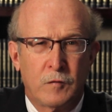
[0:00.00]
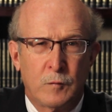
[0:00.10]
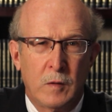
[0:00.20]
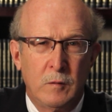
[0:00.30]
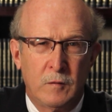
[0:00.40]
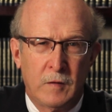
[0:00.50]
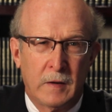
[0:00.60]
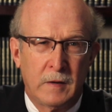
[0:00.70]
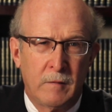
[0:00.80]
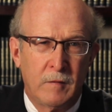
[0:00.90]
strenuous
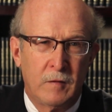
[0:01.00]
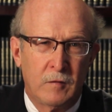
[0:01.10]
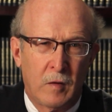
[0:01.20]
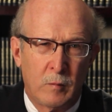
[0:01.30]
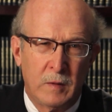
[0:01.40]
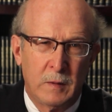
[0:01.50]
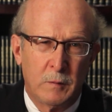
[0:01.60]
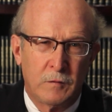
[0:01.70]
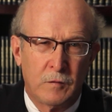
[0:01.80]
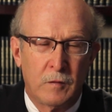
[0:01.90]
activities are really
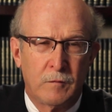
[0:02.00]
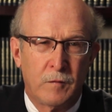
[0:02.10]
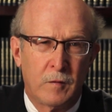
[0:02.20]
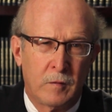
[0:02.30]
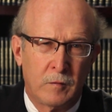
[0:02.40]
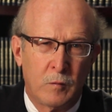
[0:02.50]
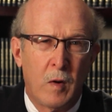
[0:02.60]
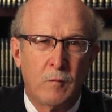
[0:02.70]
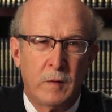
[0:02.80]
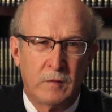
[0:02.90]
reserved for
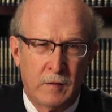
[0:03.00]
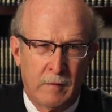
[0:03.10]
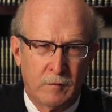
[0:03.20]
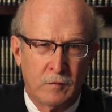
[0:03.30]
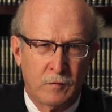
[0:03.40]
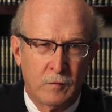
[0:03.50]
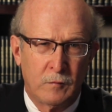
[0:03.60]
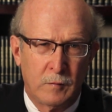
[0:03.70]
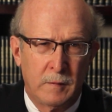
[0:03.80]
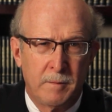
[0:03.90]
12 weeks after
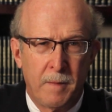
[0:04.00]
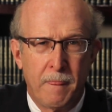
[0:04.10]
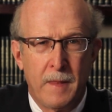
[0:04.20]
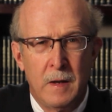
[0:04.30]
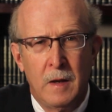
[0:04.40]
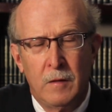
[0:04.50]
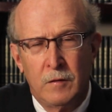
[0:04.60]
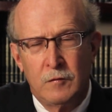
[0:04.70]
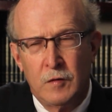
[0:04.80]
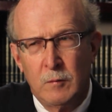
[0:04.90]
surgery.
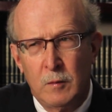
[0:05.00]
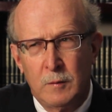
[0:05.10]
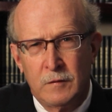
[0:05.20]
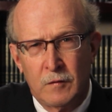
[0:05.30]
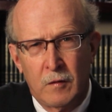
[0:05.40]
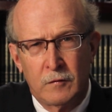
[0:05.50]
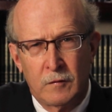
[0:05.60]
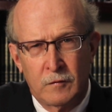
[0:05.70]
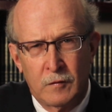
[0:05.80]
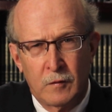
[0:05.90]
The general results
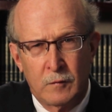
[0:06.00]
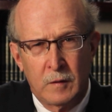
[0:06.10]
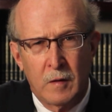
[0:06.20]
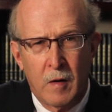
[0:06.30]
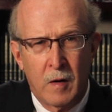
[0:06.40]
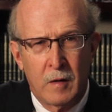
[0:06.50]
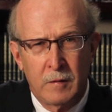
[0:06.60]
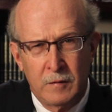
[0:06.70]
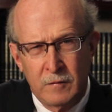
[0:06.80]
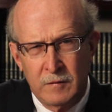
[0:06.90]
of surgery
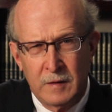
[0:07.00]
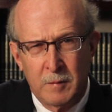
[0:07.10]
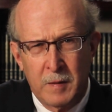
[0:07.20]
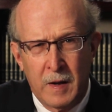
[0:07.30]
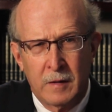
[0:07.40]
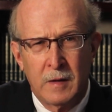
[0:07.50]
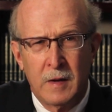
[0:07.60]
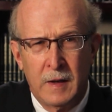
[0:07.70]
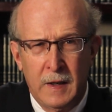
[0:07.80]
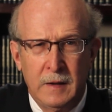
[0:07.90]
are usually about
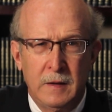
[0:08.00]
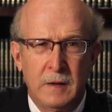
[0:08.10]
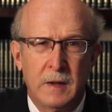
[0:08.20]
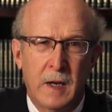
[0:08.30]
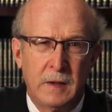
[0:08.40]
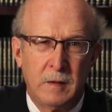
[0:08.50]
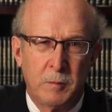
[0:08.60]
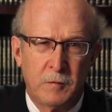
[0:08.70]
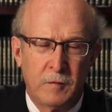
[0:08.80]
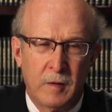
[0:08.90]
80 to
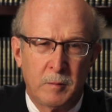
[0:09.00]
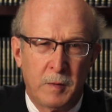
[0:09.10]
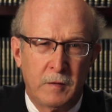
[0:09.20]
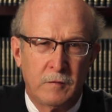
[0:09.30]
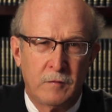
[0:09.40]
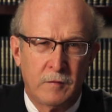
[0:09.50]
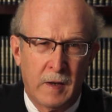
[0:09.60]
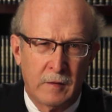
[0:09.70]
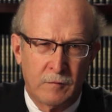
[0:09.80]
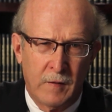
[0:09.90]
90% patient
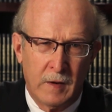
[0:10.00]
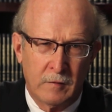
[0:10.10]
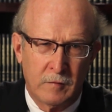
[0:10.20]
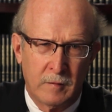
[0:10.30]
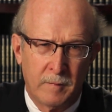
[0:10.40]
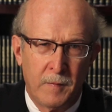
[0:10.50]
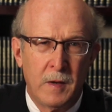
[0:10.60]
satisfaction.